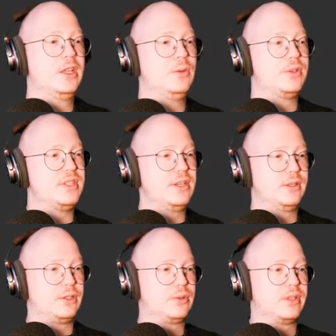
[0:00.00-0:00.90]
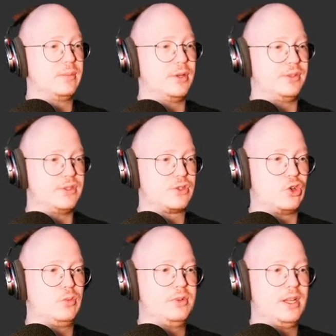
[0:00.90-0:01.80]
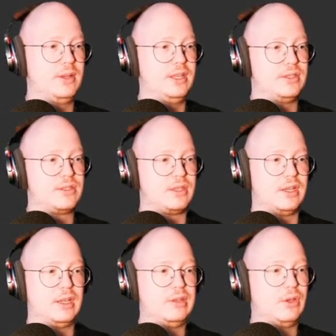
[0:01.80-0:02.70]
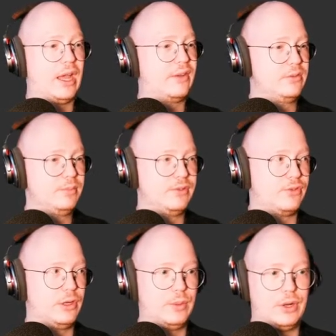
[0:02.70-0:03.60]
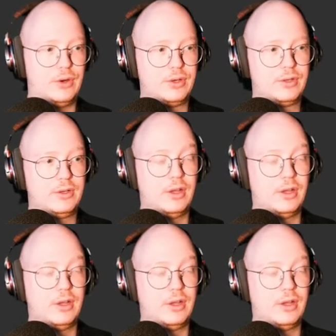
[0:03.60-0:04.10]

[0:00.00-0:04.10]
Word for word: You can see here the cool thing about this sculpt now is uh, if you haven't been following along,